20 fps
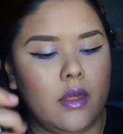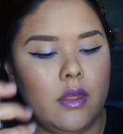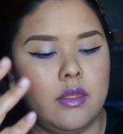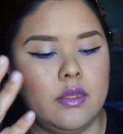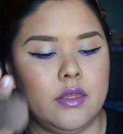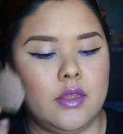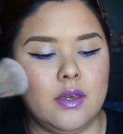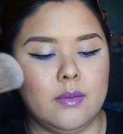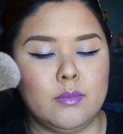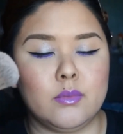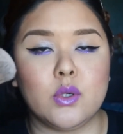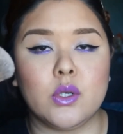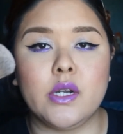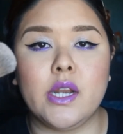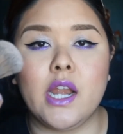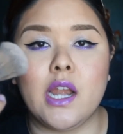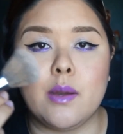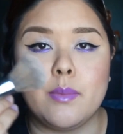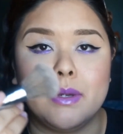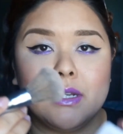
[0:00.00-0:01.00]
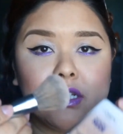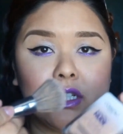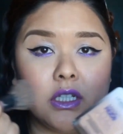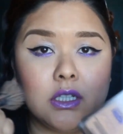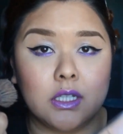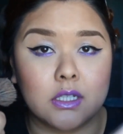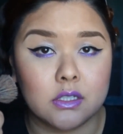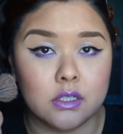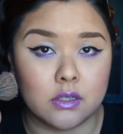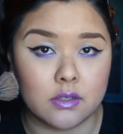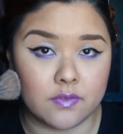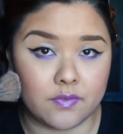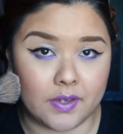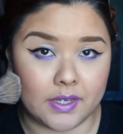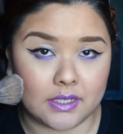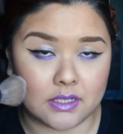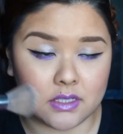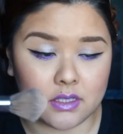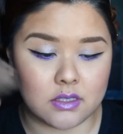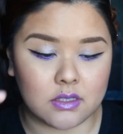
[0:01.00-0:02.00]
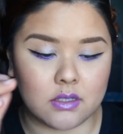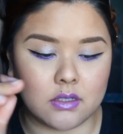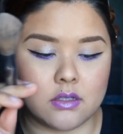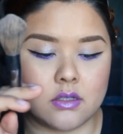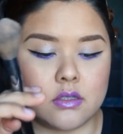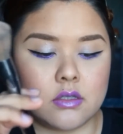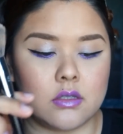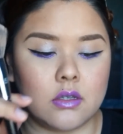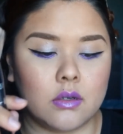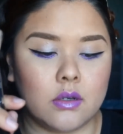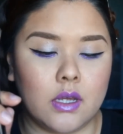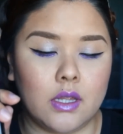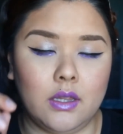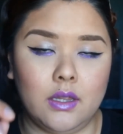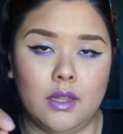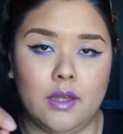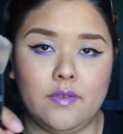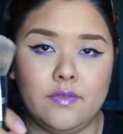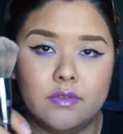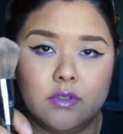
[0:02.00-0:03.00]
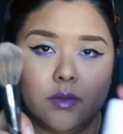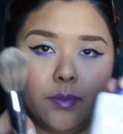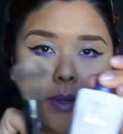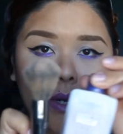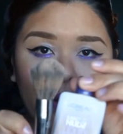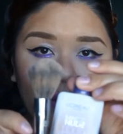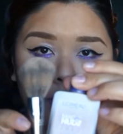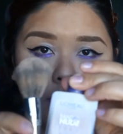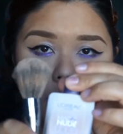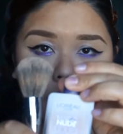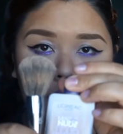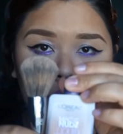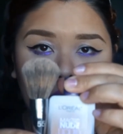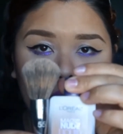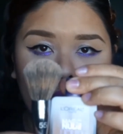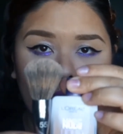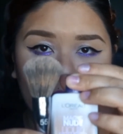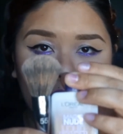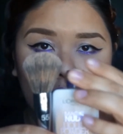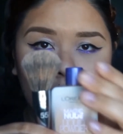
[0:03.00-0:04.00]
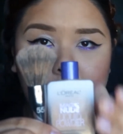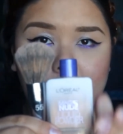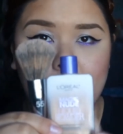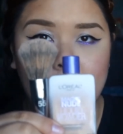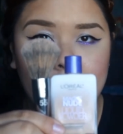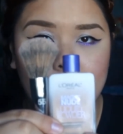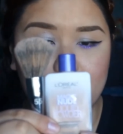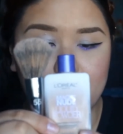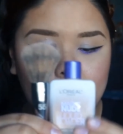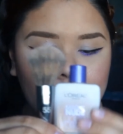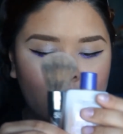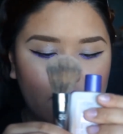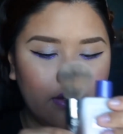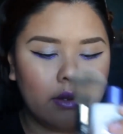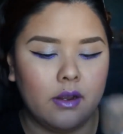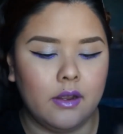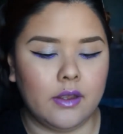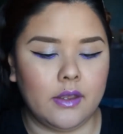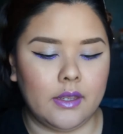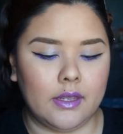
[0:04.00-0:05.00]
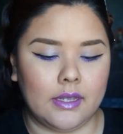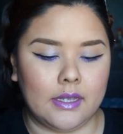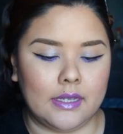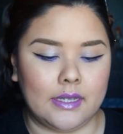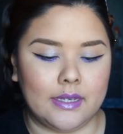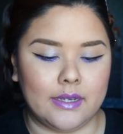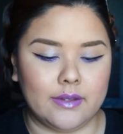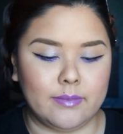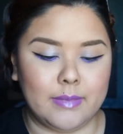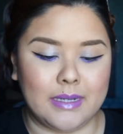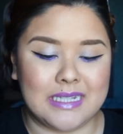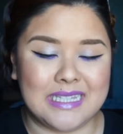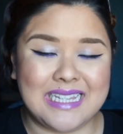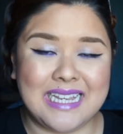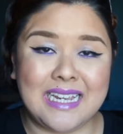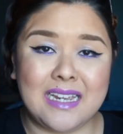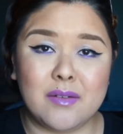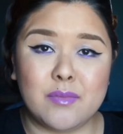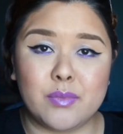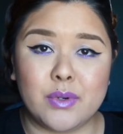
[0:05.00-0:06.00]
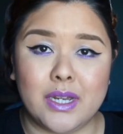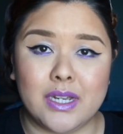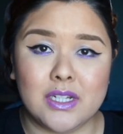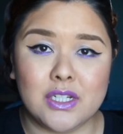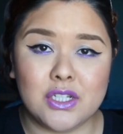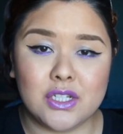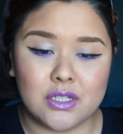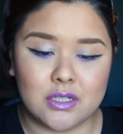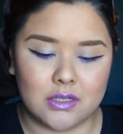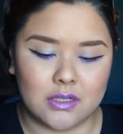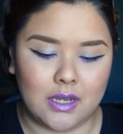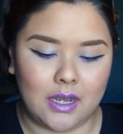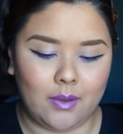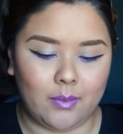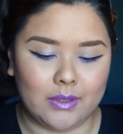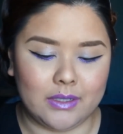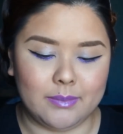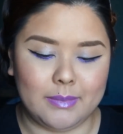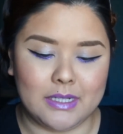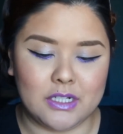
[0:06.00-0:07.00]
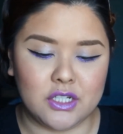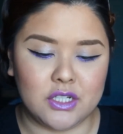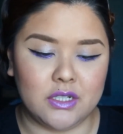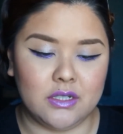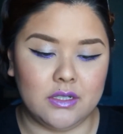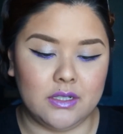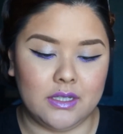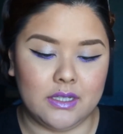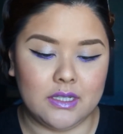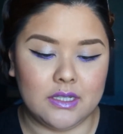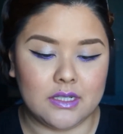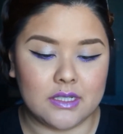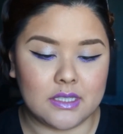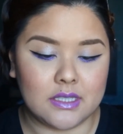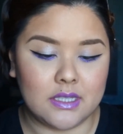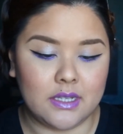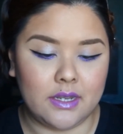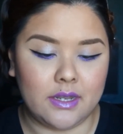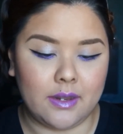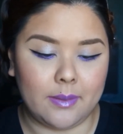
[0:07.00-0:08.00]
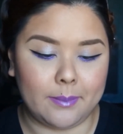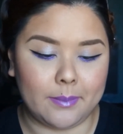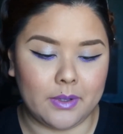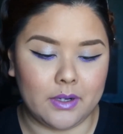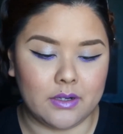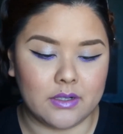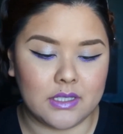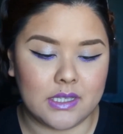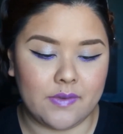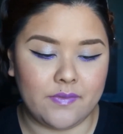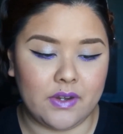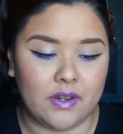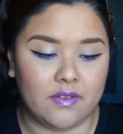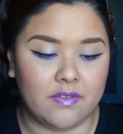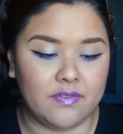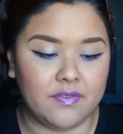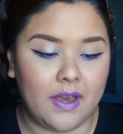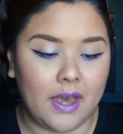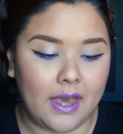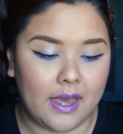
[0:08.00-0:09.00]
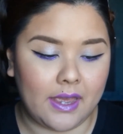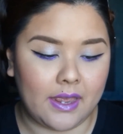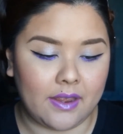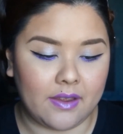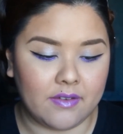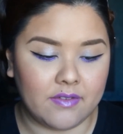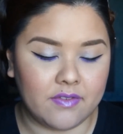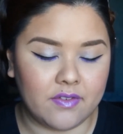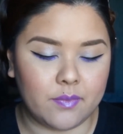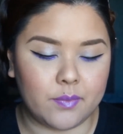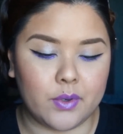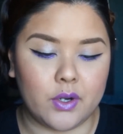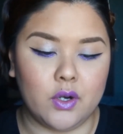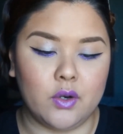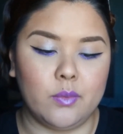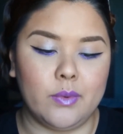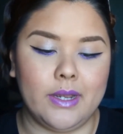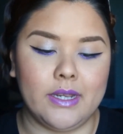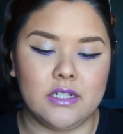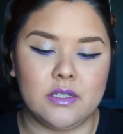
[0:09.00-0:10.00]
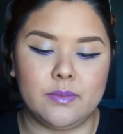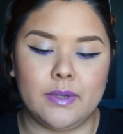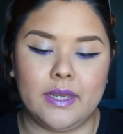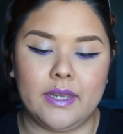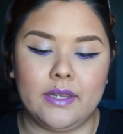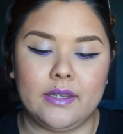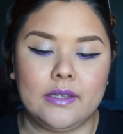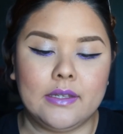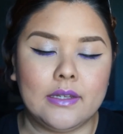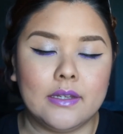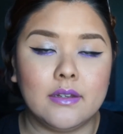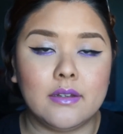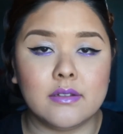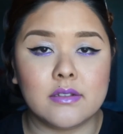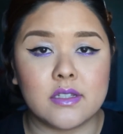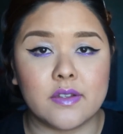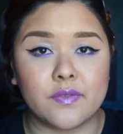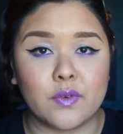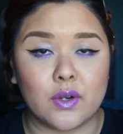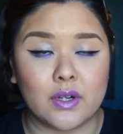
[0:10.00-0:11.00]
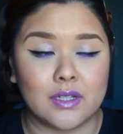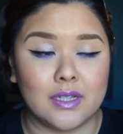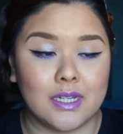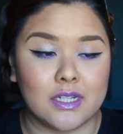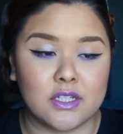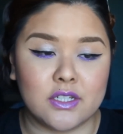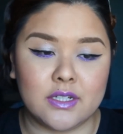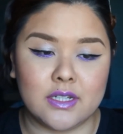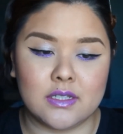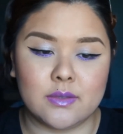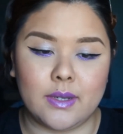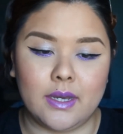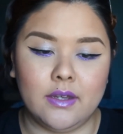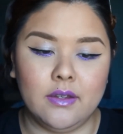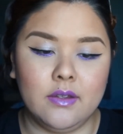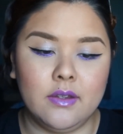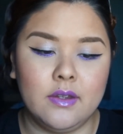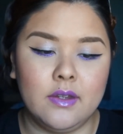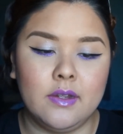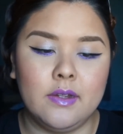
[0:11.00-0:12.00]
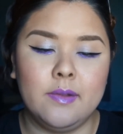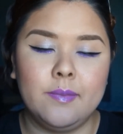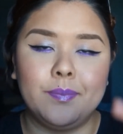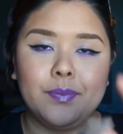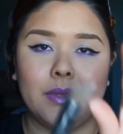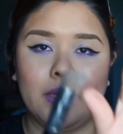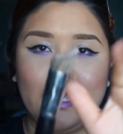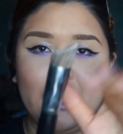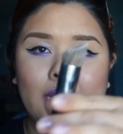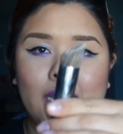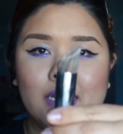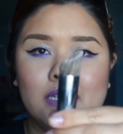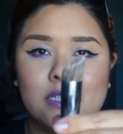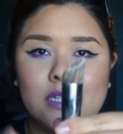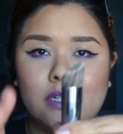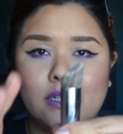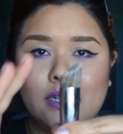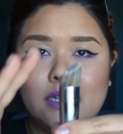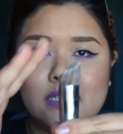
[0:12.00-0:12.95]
the more airbrush it looks on the face. So I love to pair this guy together. And my second brush I want to mention is the number 75 Pro brush by Sephora collection as well. It has a